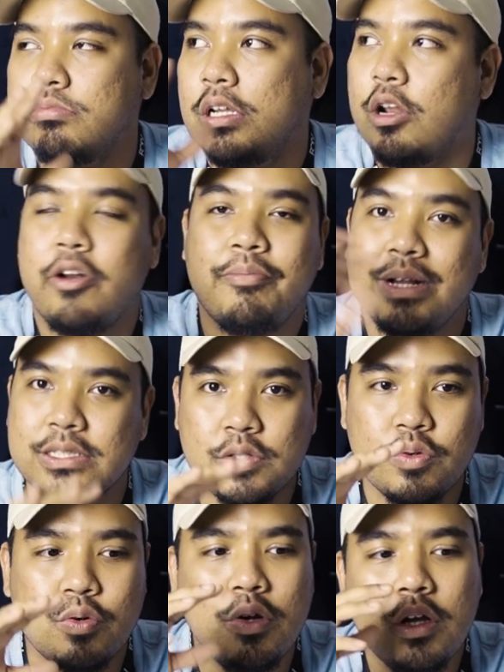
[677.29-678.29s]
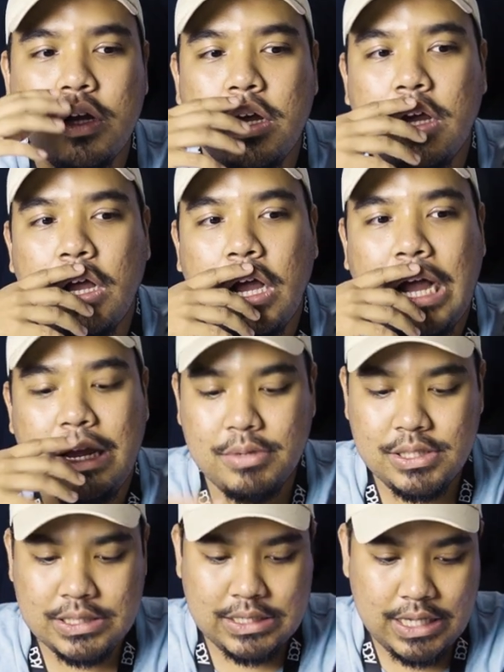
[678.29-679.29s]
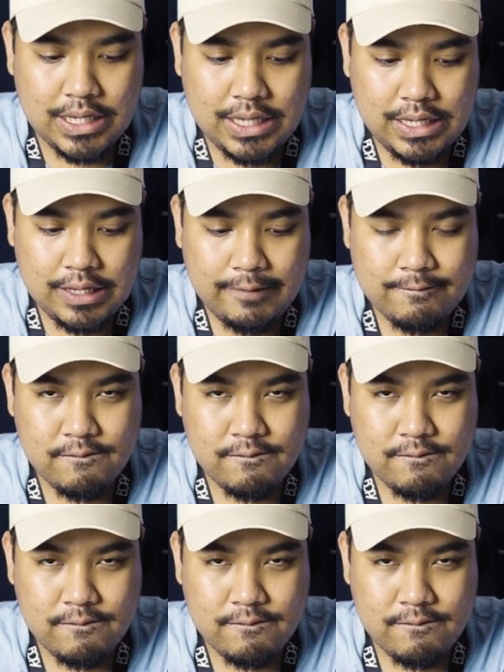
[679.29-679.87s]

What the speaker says: lot of months ago, I must say,